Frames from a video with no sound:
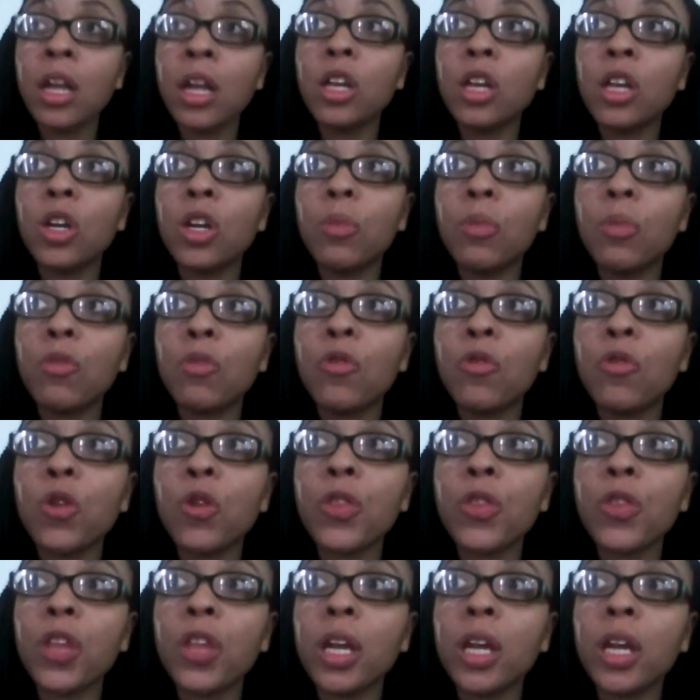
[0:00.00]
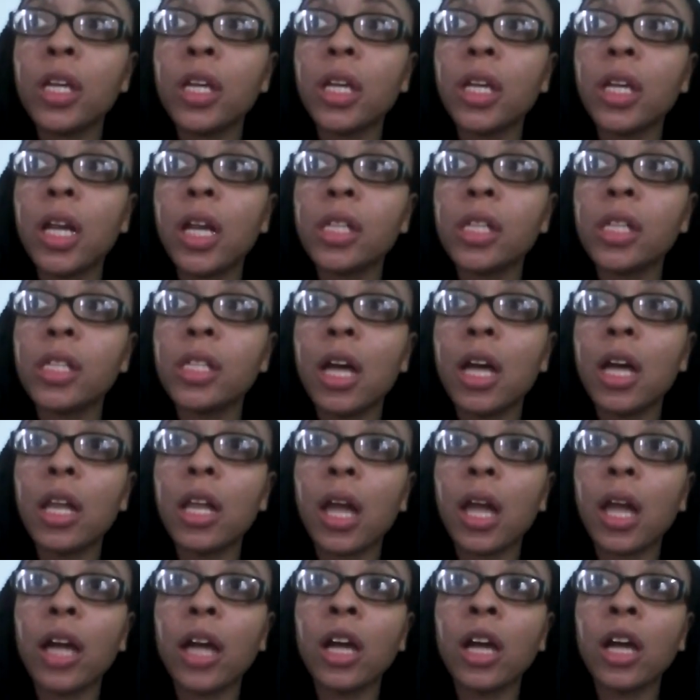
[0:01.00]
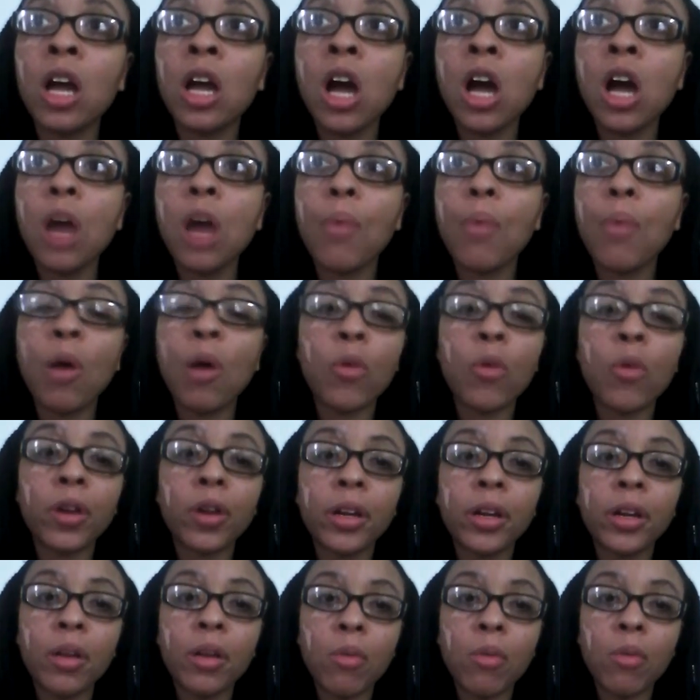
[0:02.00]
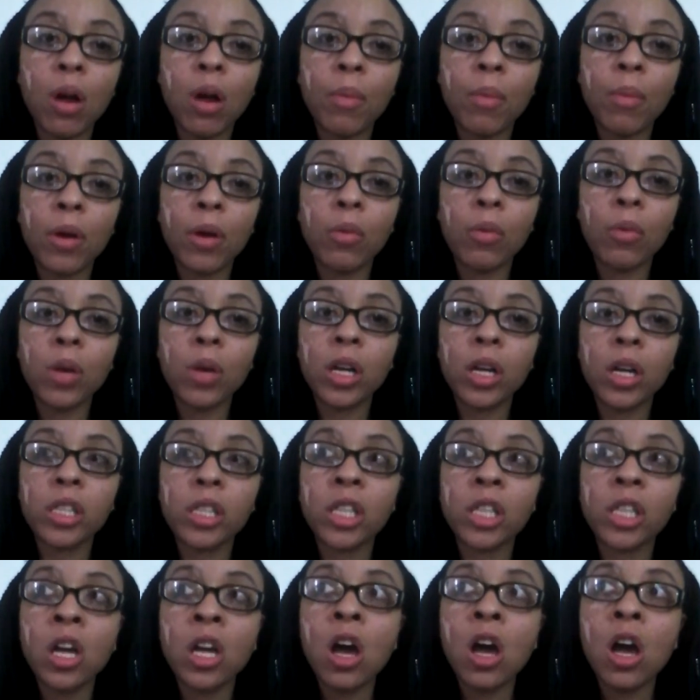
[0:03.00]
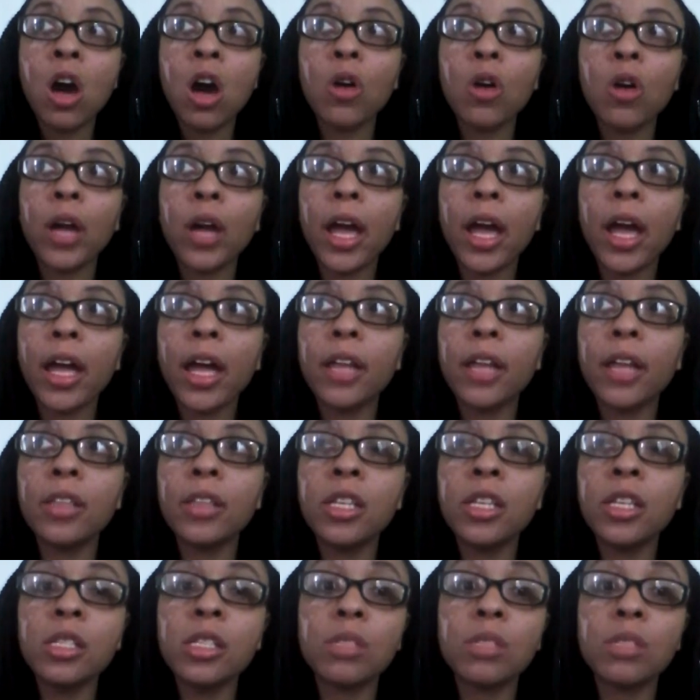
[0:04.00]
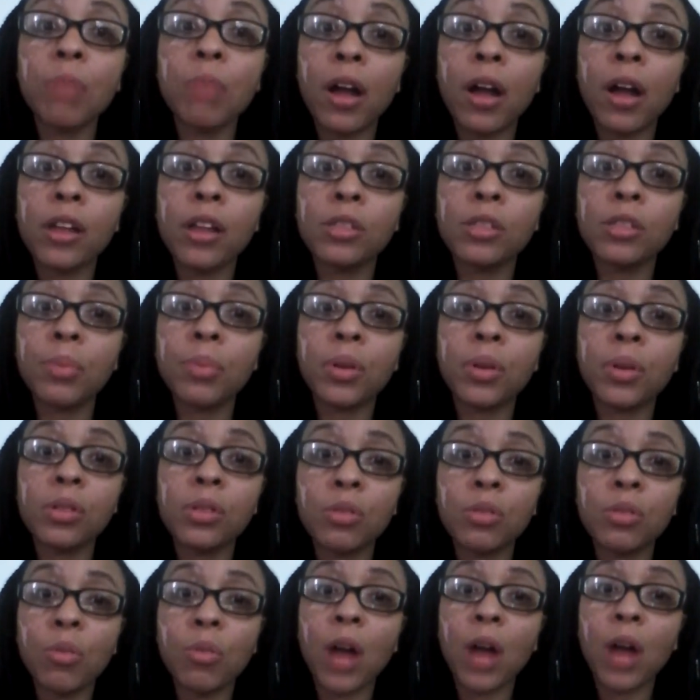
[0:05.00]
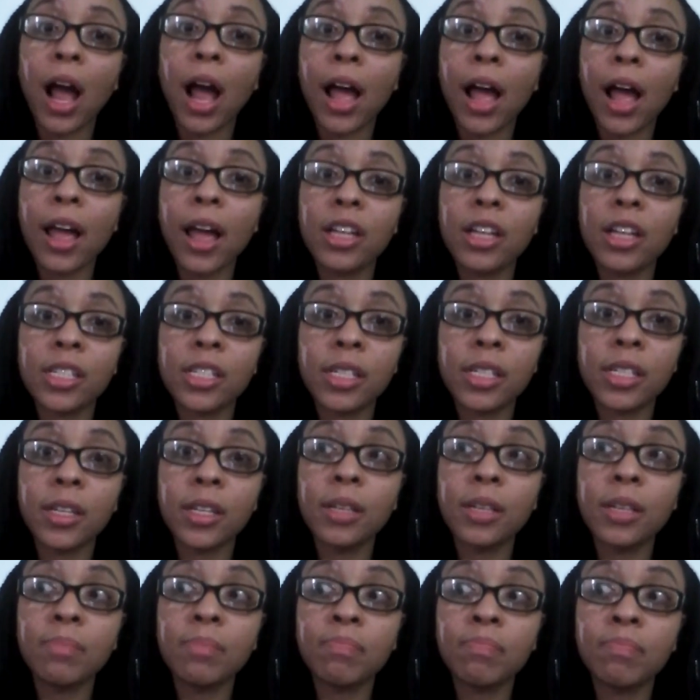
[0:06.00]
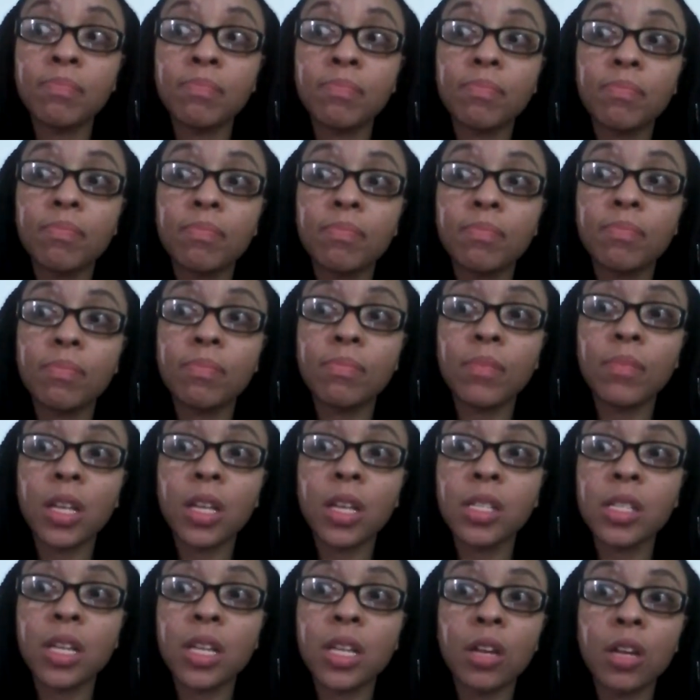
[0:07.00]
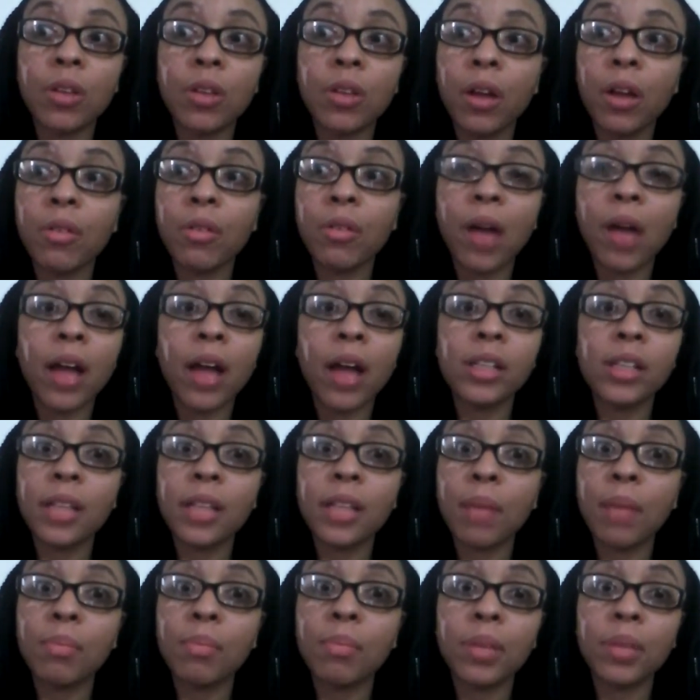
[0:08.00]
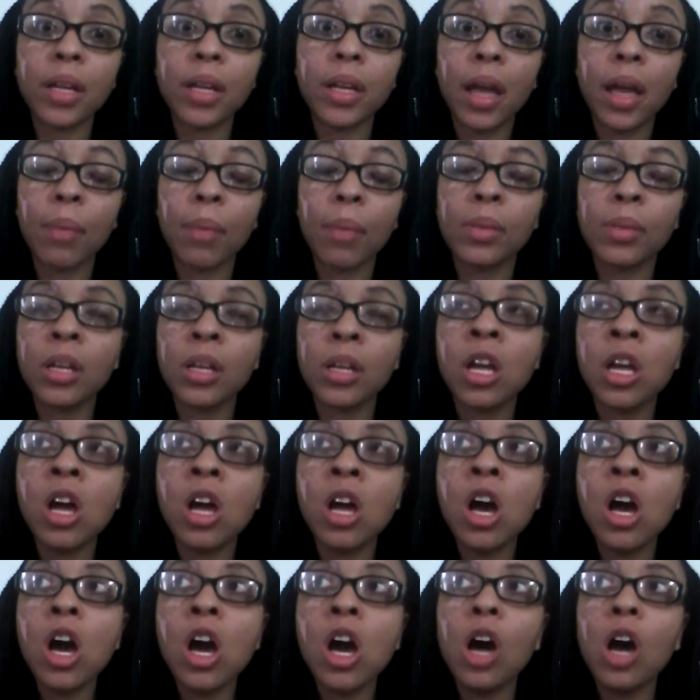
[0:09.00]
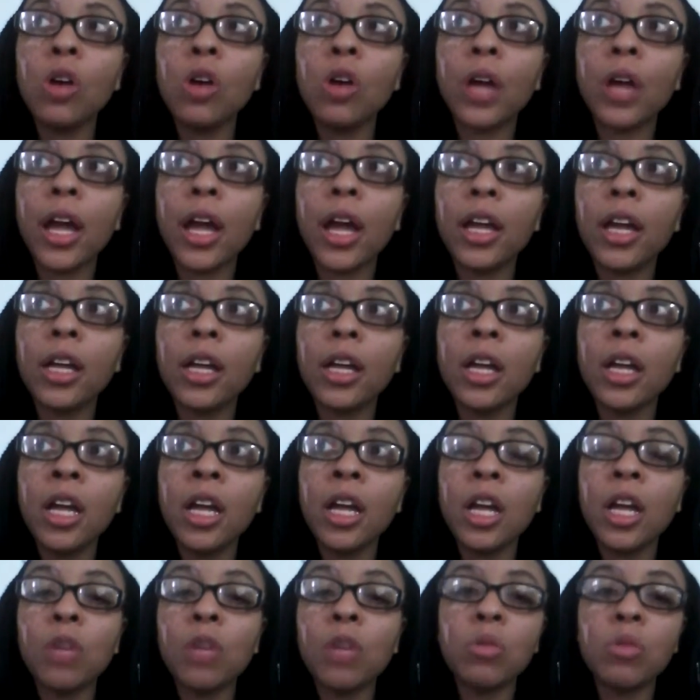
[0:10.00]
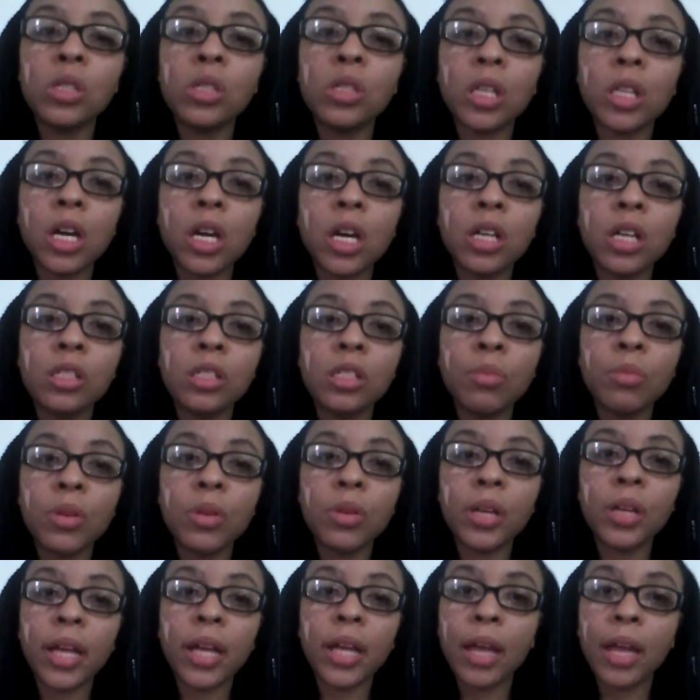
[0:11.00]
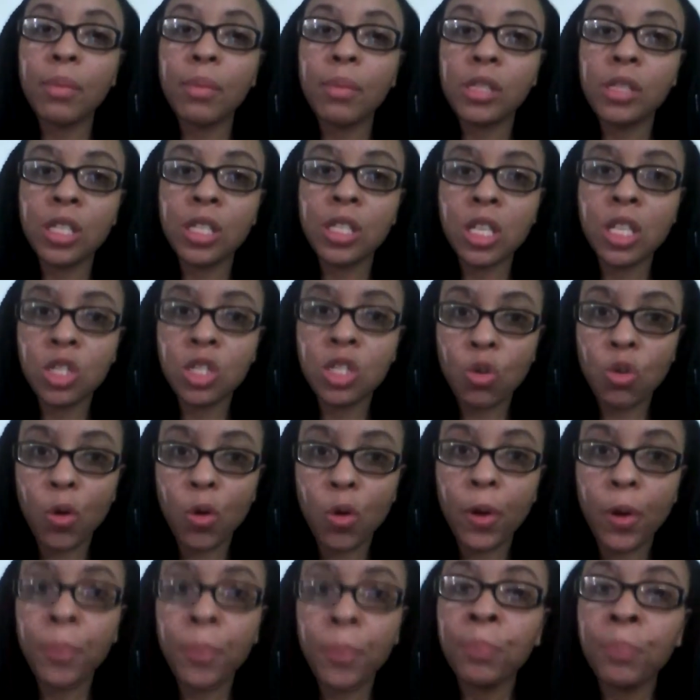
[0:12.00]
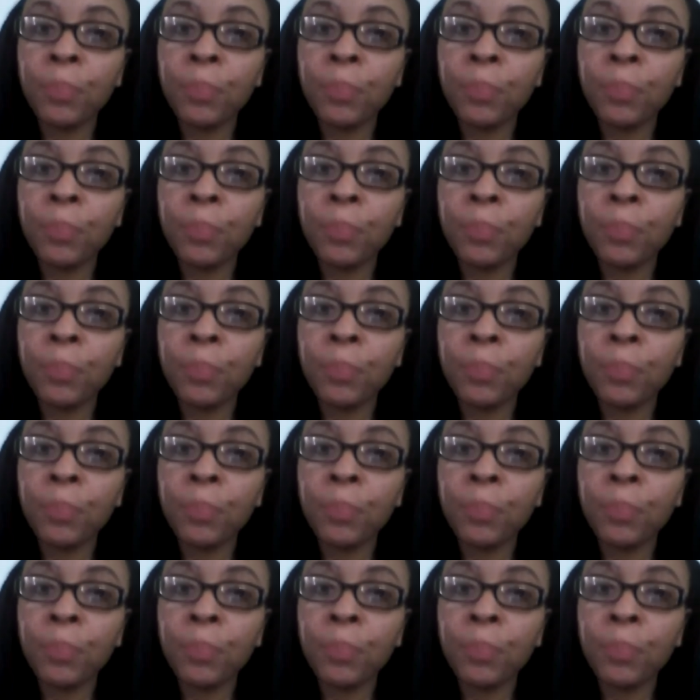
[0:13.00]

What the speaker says: The number 4 thing that I did not like about working at Walmart was, okay, this is my experience of what I actually entailed. I don't know how this happened, but it happened. Okay, it was a customer that came into the store.